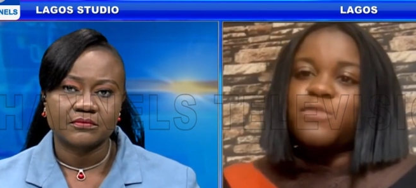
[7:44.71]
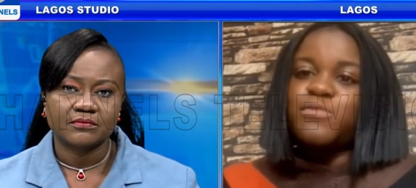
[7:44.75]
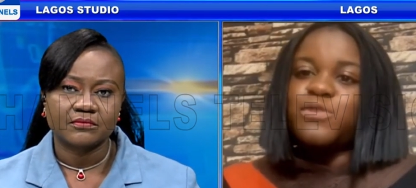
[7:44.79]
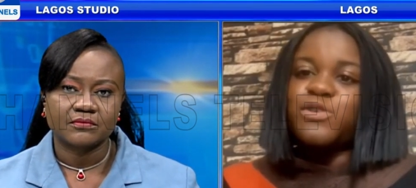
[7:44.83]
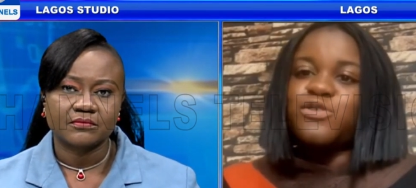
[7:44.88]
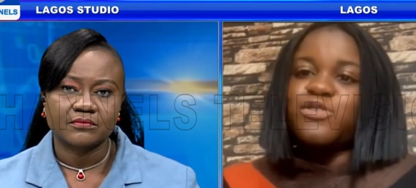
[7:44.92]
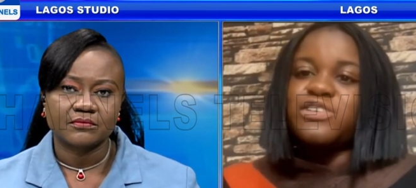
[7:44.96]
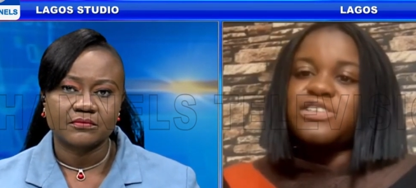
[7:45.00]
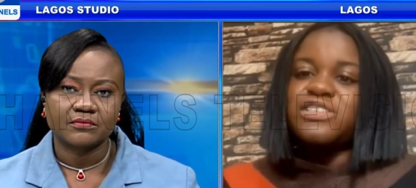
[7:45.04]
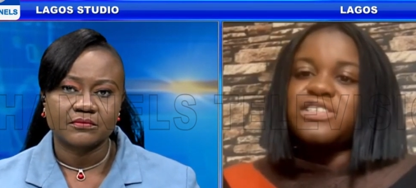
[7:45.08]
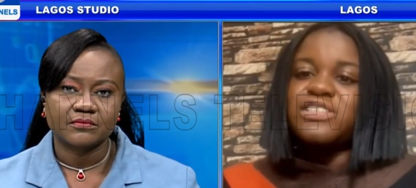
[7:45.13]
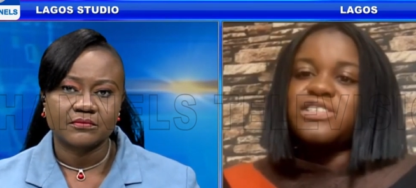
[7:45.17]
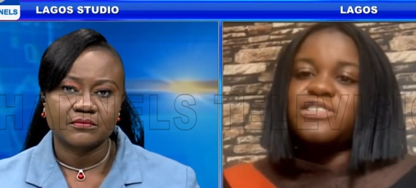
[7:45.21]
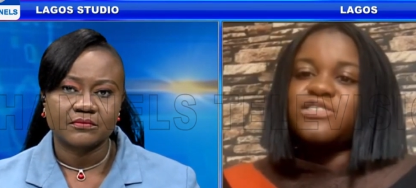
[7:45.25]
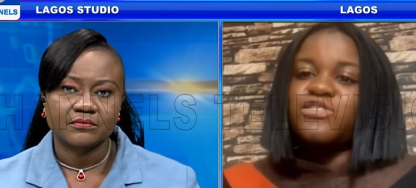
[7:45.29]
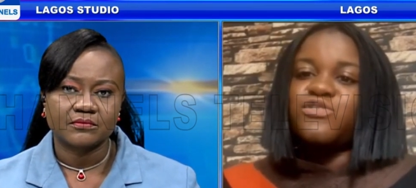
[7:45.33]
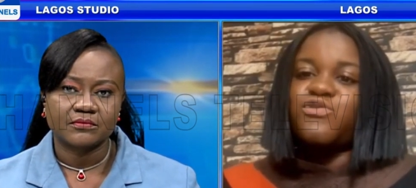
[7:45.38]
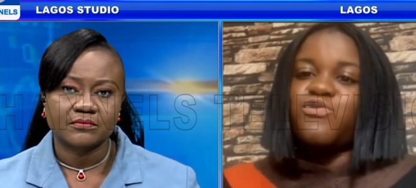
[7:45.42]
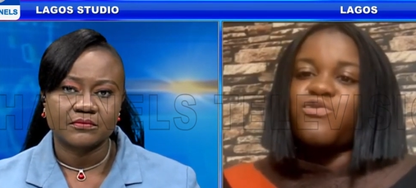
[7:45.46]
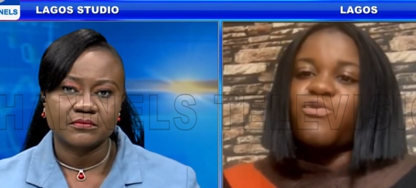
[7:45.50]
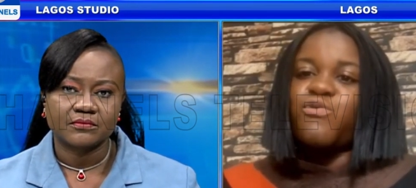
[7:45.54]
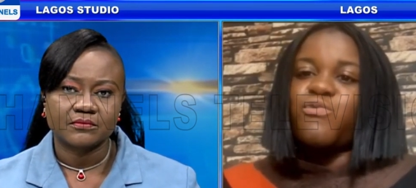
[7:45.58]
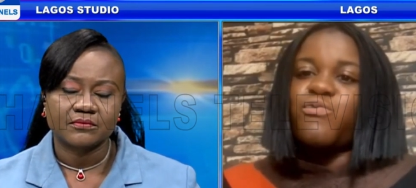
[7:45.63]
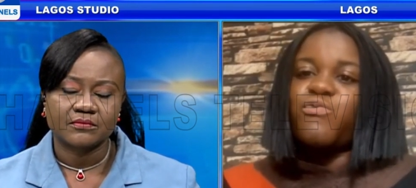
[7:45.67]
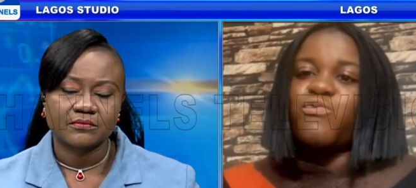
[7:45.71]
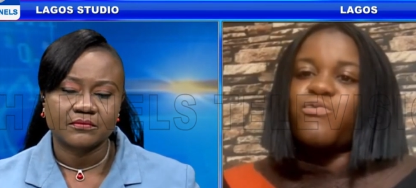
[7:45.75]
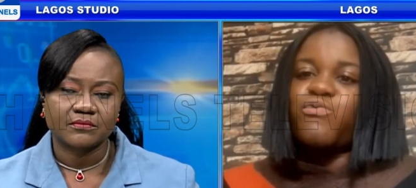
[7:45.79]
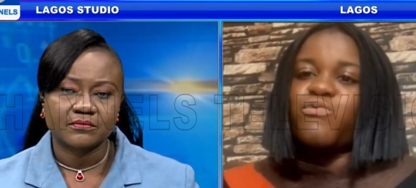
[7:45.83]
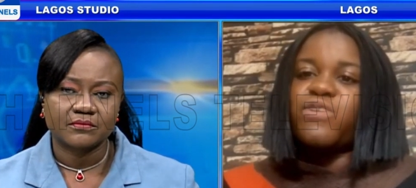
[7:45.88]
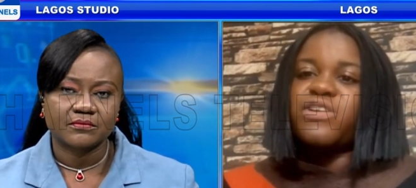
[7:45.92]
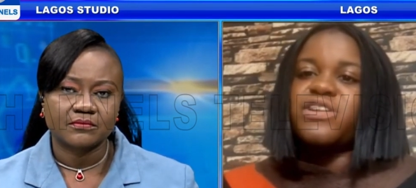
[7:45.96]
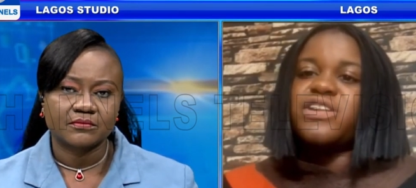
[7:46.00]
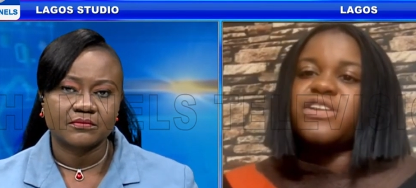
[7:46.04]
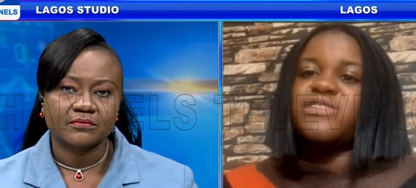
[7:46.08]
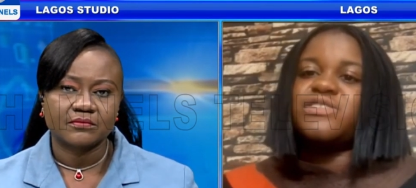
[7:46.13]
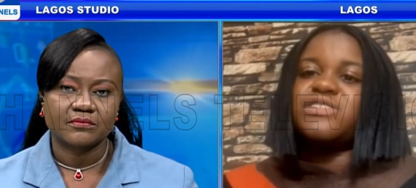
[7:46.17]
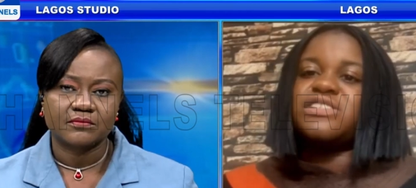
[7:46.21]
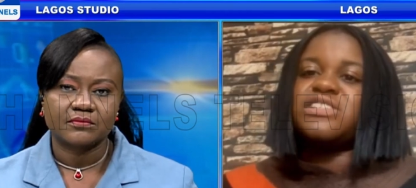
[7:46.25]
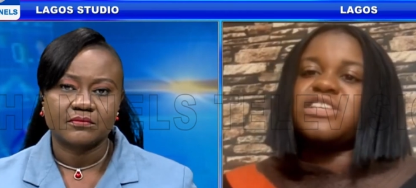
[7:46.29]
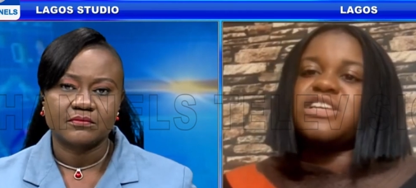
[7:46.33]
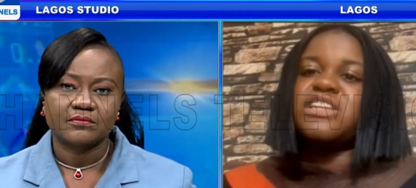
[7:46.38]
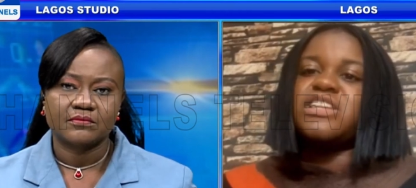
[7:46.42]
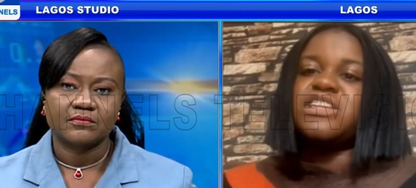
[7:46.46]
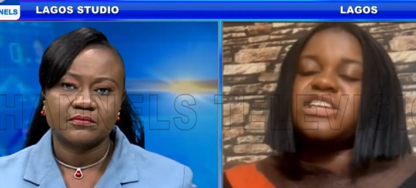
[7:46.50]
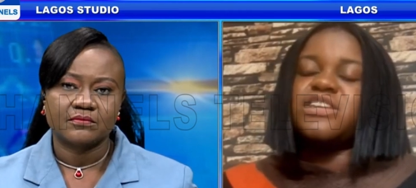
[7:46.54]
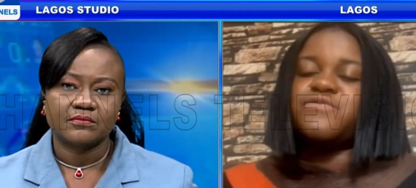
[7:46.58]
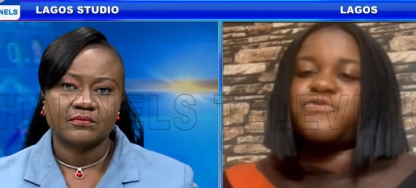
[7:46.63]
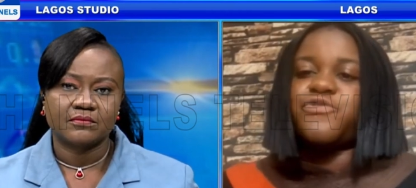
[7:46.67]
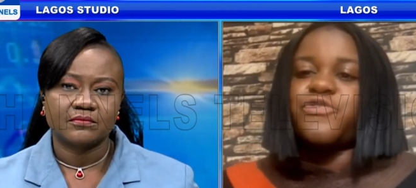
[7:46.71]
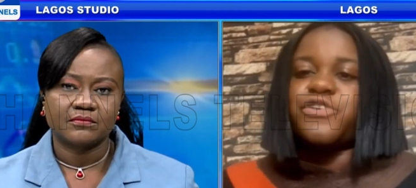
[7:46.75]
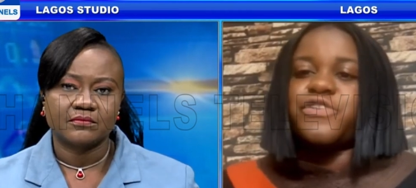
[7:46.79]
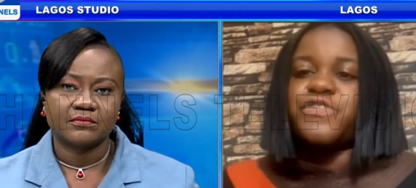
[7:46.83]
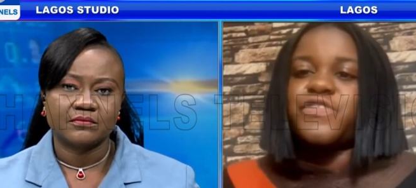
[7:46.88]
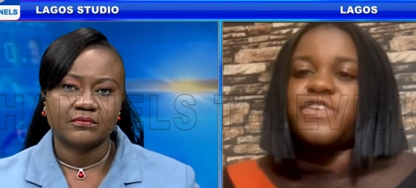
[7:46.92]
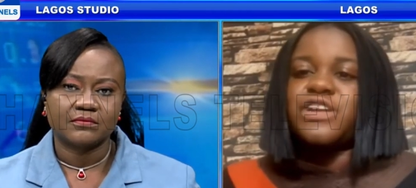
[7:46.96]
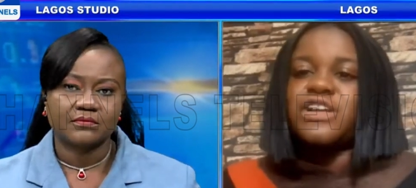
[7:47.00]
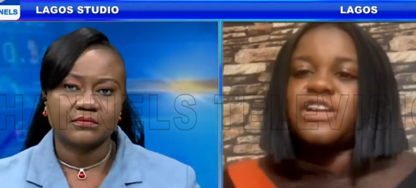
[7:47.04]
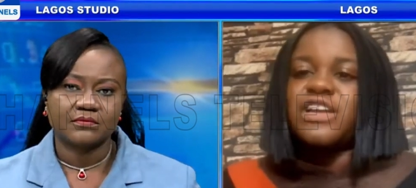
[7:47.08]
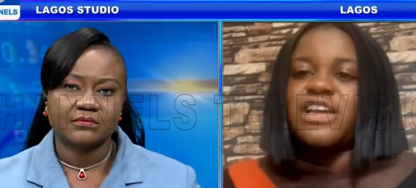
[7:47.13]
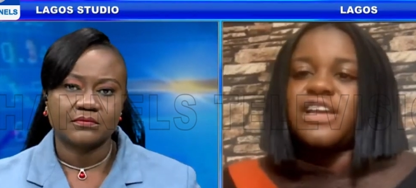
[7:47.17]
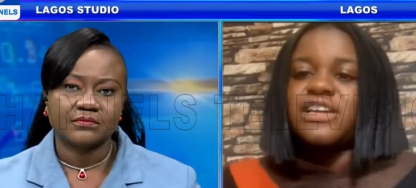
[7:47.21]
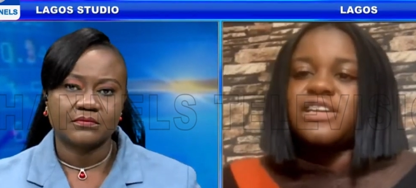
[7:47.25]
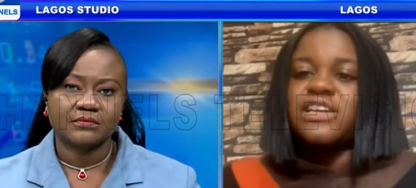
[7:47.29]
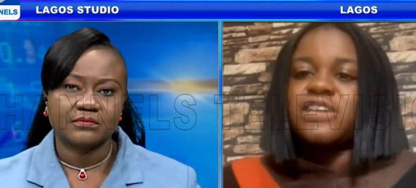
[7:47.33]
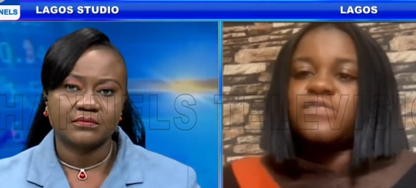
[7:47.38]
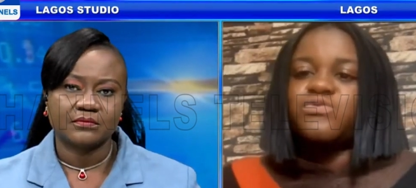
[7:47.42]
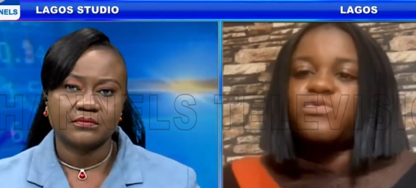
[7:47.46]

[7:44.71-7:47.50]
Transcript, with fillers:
Speaker 1: because, you know, when there's a need for a thing like